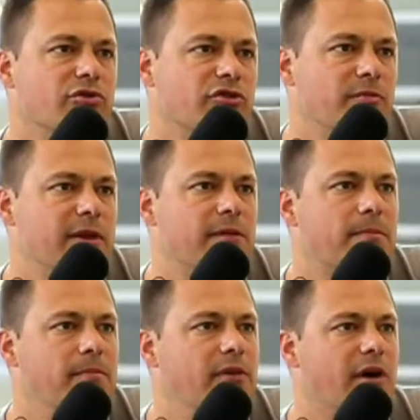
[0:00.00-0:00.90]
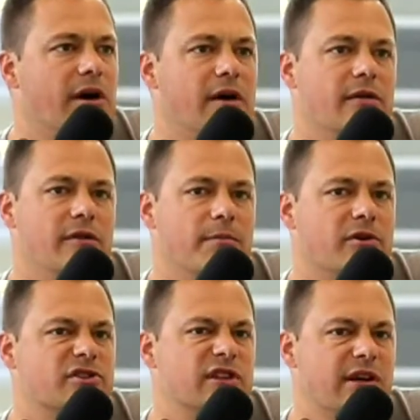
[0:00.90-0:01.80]
used to be the
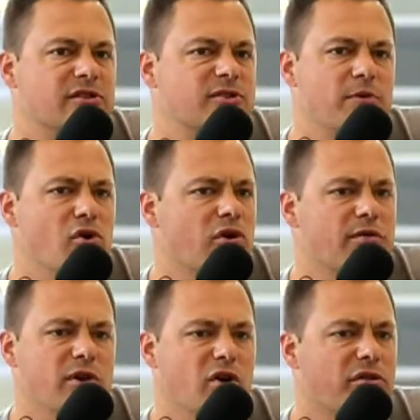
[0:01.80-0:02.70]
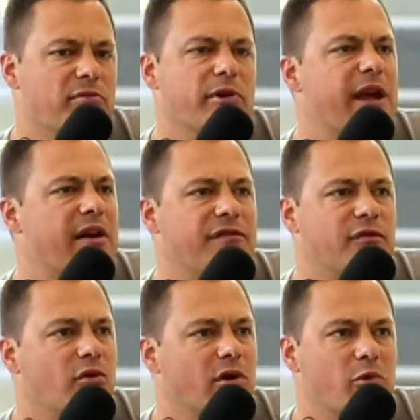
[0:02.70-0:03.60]
person that spoke, 3 out of
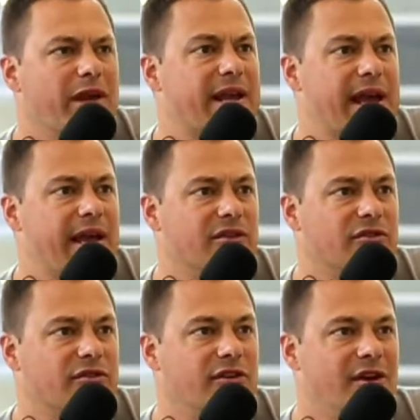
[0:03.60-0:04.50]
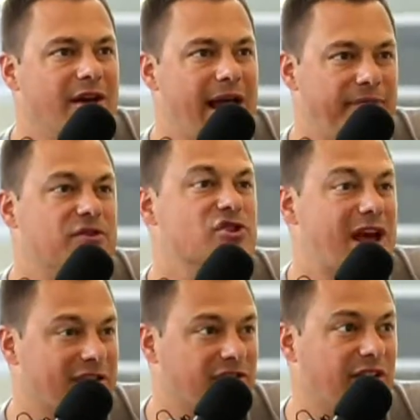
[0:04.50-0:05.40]
4 weekends at the
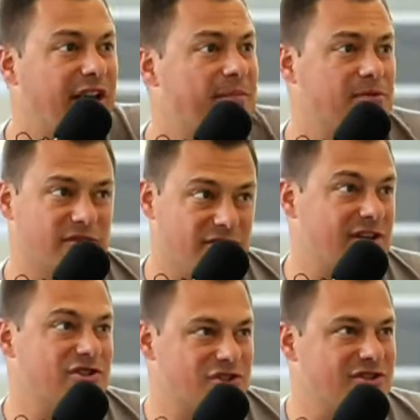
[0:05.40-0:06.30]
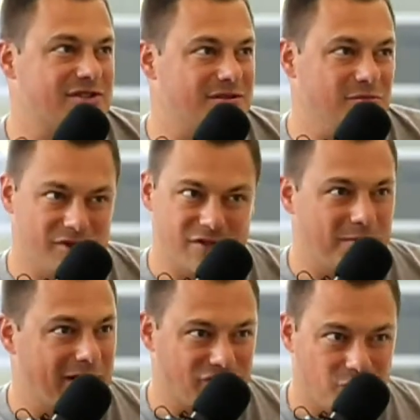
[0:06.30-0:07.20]
Jackson campus, because that's just was the
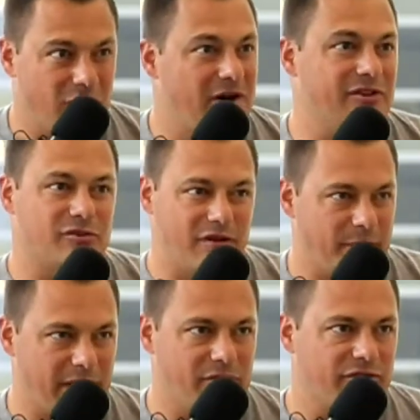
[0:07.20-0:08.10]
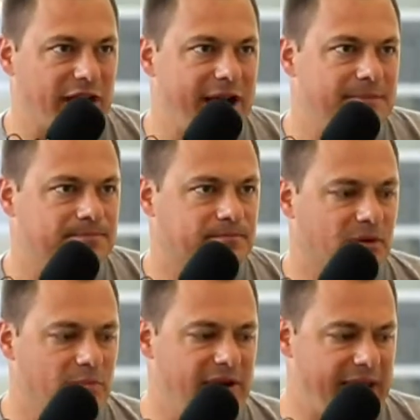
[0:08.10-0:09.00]
biggest one. That's where everybody was at.
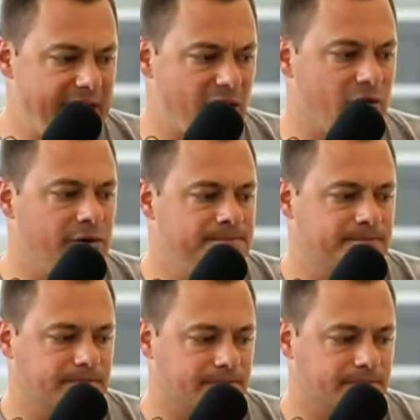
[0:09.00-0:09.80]
But now,